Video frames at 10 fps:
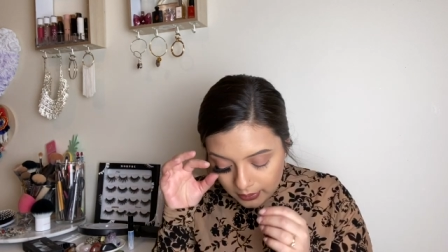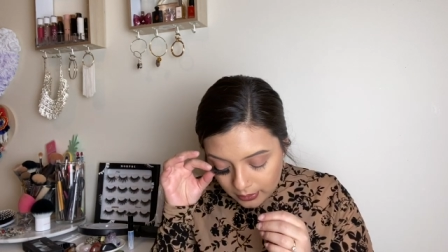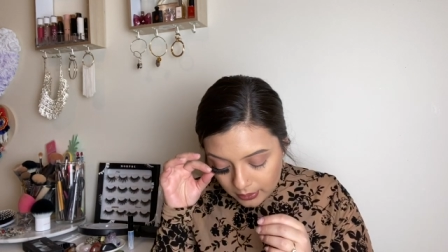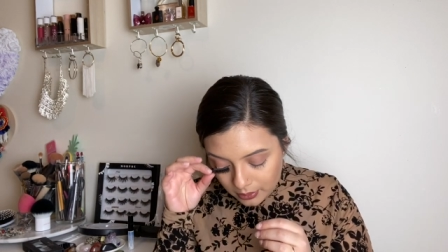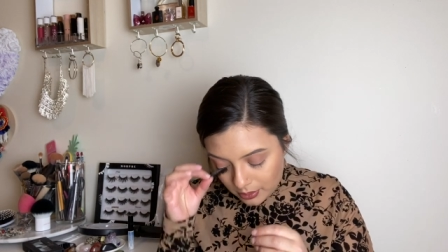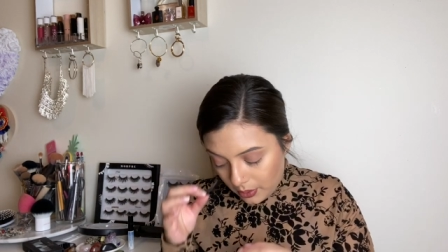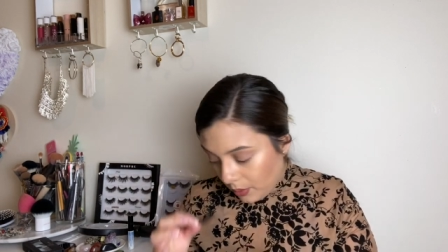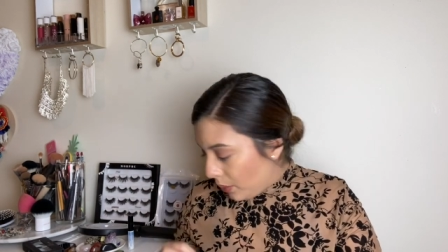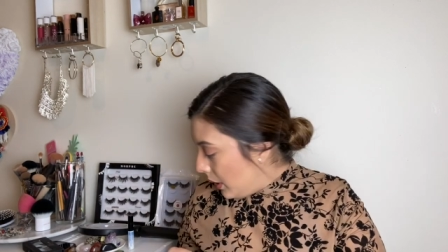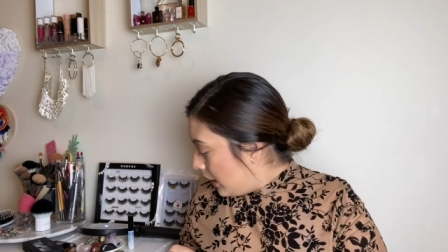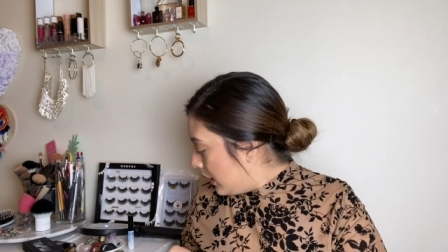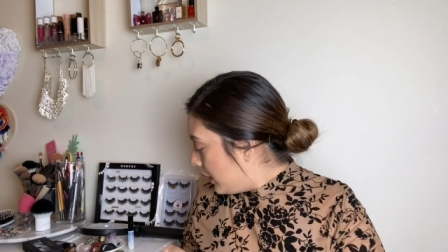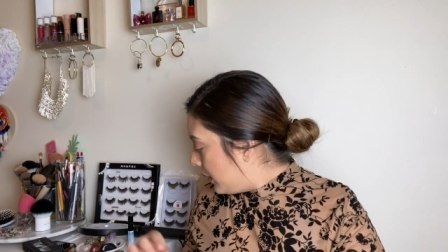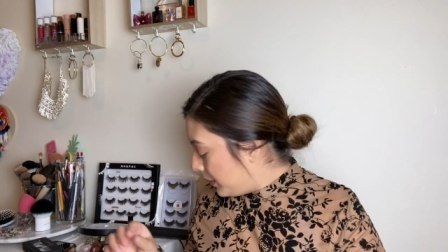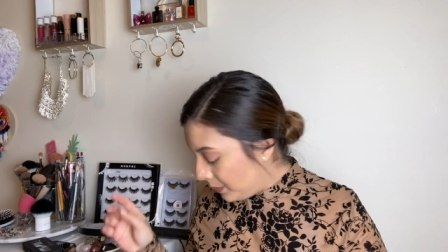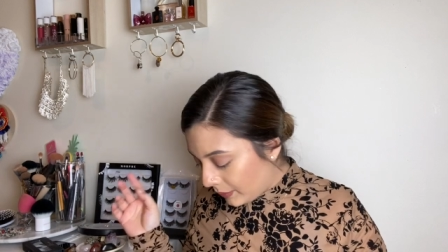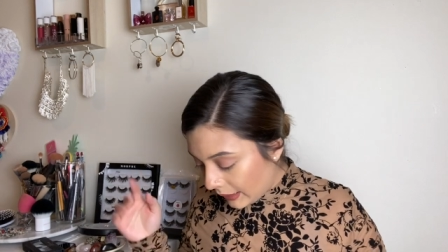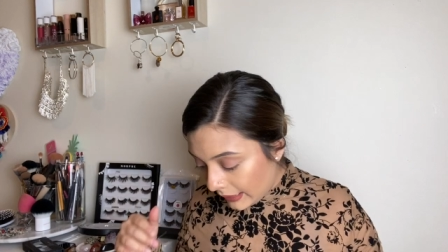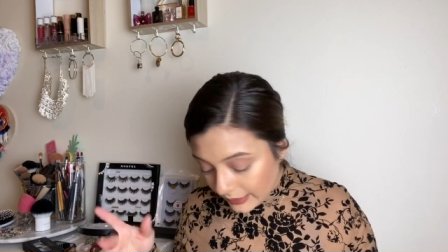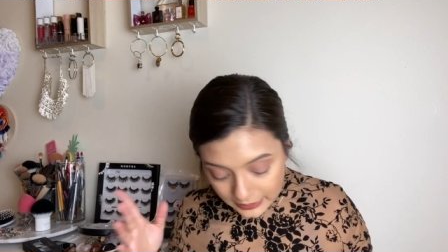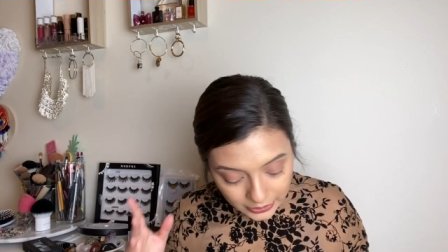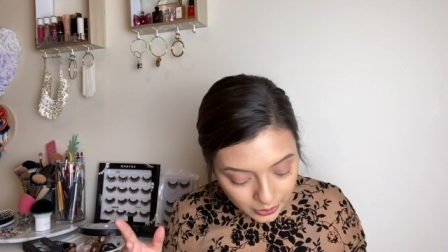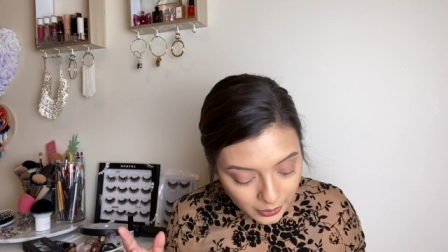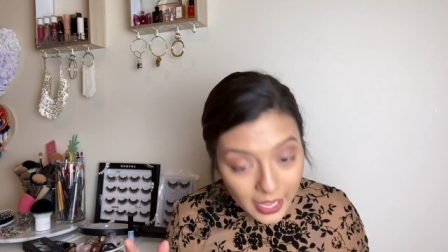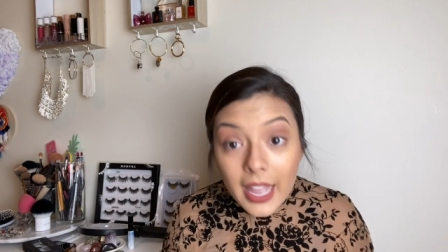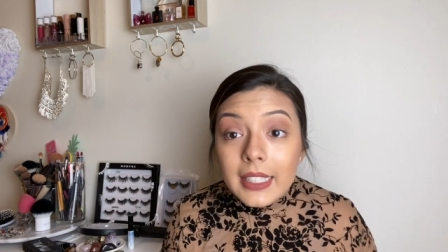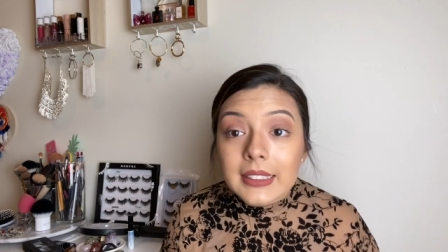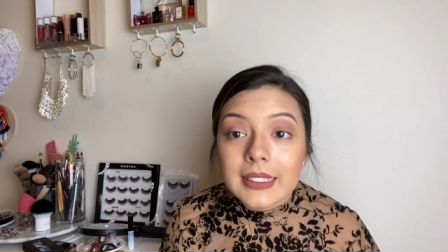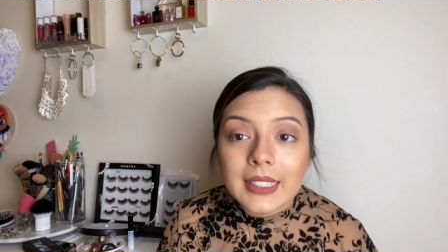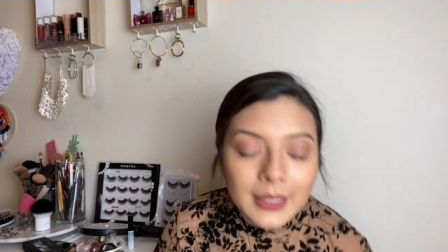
So let's do that.